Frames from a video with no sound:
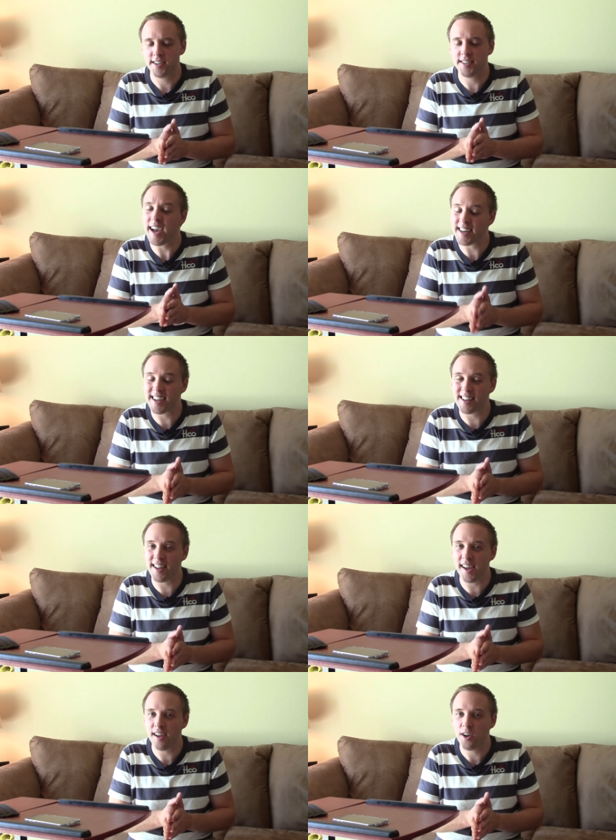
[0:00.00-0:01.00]

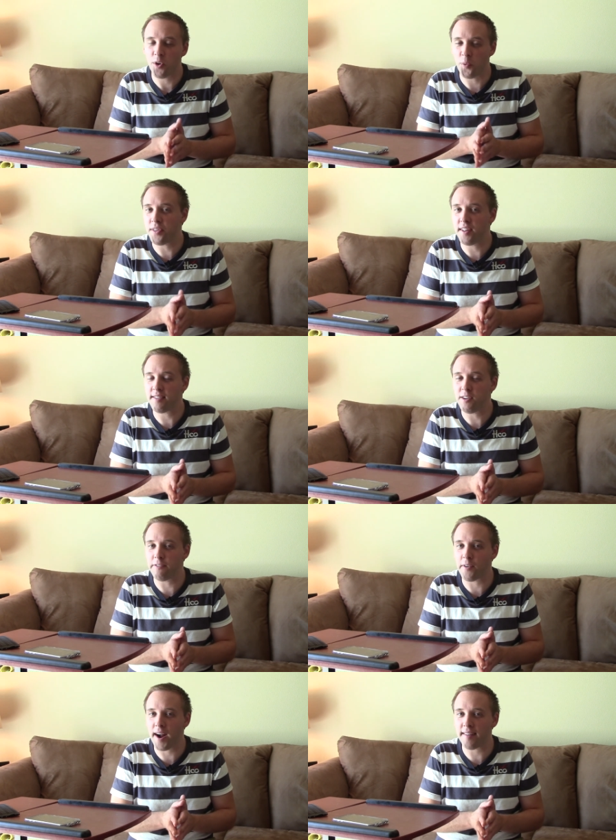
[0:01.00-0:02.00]
technically with this new
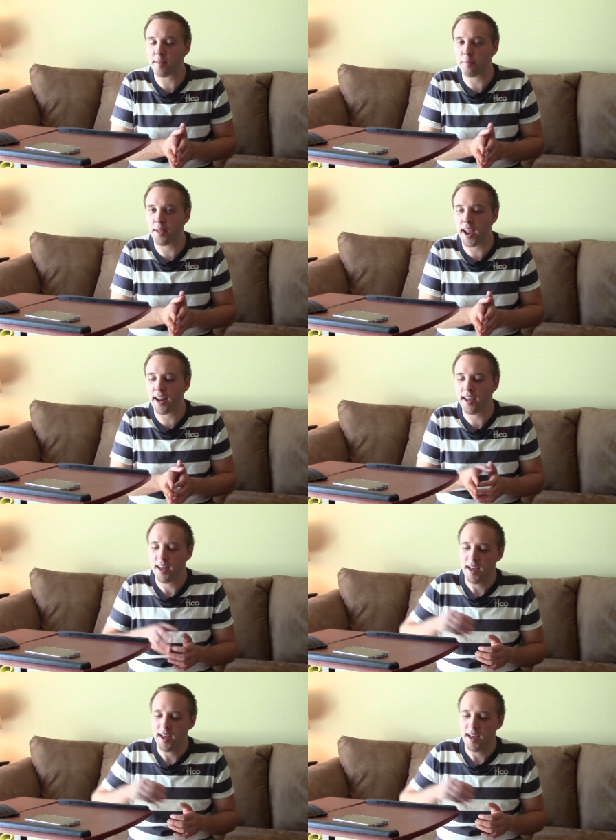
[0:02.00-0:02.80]
Verizon plan.